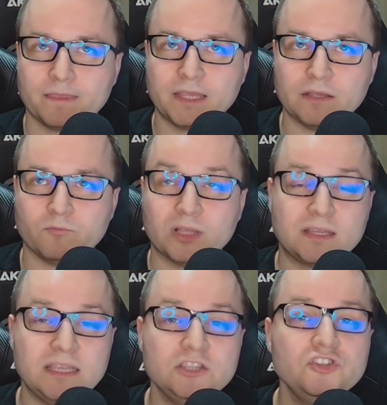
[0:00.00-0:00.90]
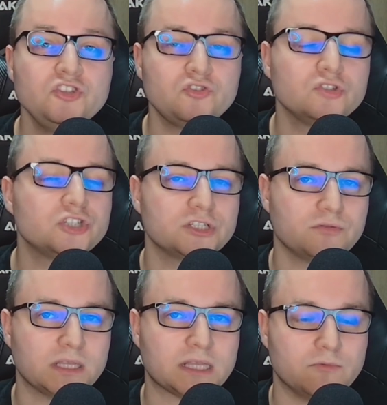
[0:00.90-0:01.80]
what they need to change
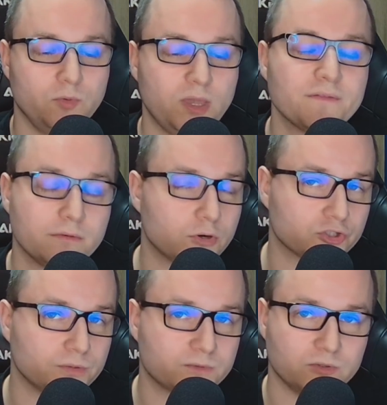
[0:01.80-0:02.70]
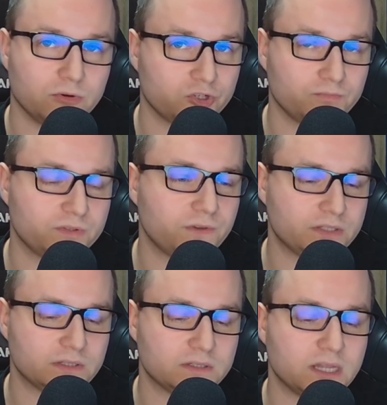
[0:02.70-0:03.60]
right now, we have a workshop, so workshop is
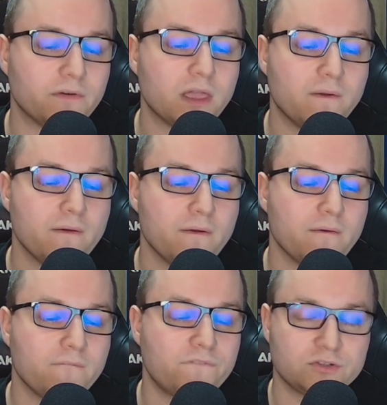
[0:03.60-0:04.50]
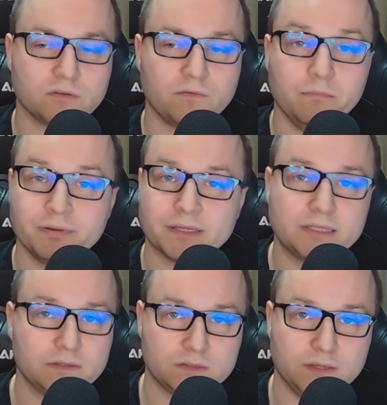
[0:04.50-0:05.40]
fixing stuff. First of all, Blood
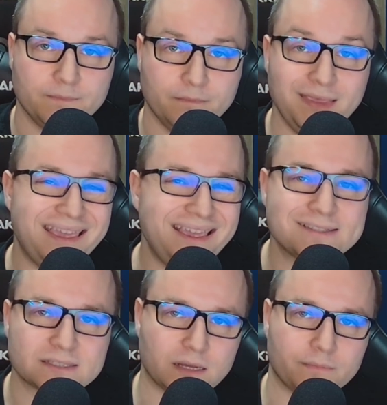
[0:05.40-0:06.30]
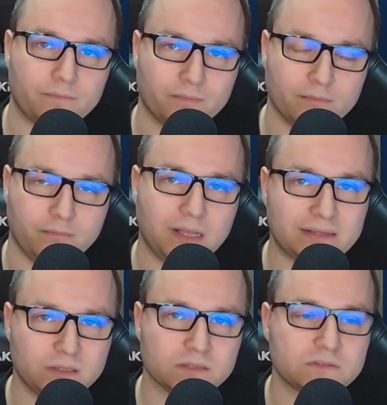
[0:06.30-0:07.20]
DLC, ASAP,
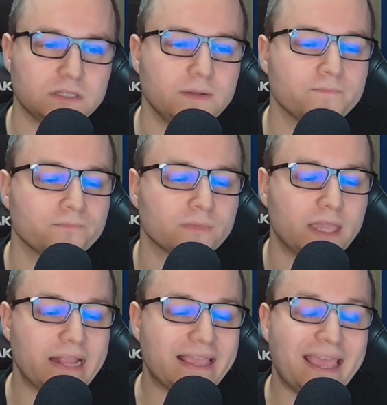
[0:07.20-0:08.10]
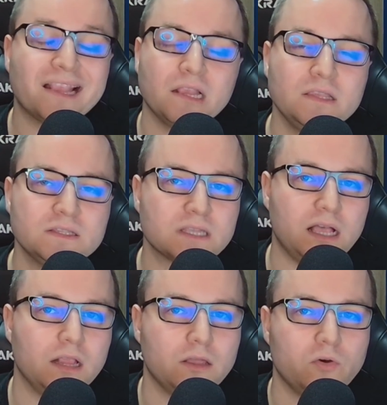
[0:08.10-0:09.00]
Blood DLC, and at least
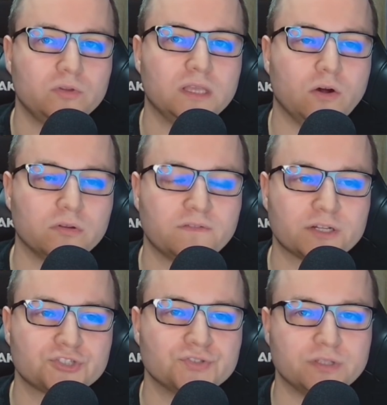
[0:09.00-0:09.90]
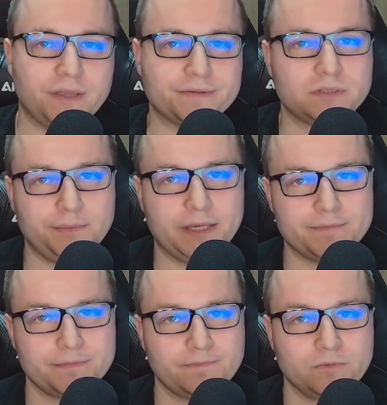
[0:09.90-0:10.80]
allow the old factions in custom game.
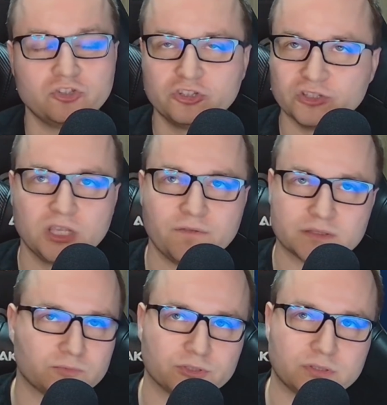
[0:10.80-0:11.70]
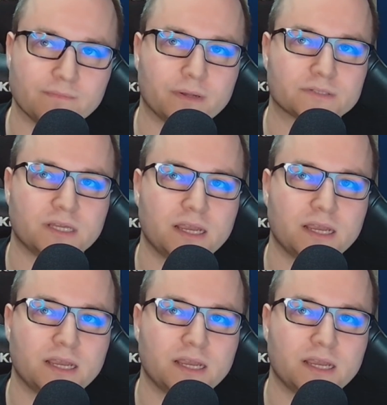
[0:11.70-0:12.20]
Don't give us Mortal Empires. I